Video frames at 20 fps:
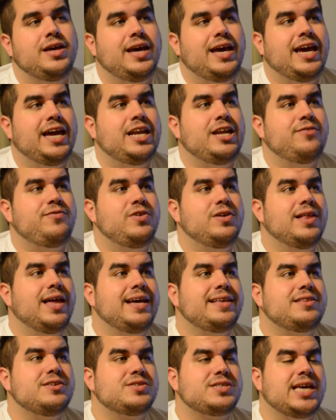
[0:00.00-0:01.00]
And if you
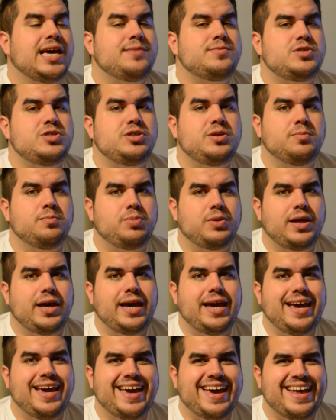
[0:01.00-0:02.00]
like those games you can
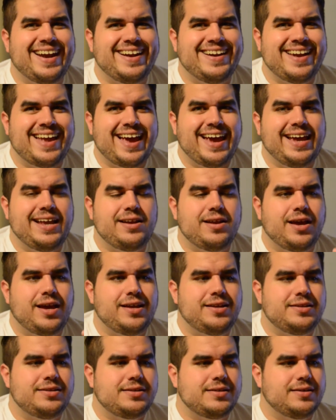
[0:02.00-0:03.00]
play at a night,
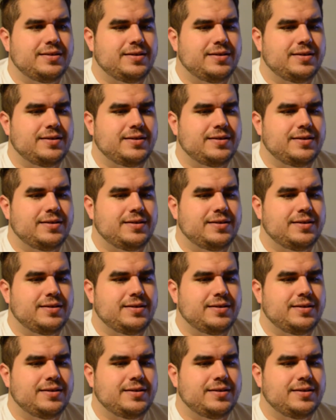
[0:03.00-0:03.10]
and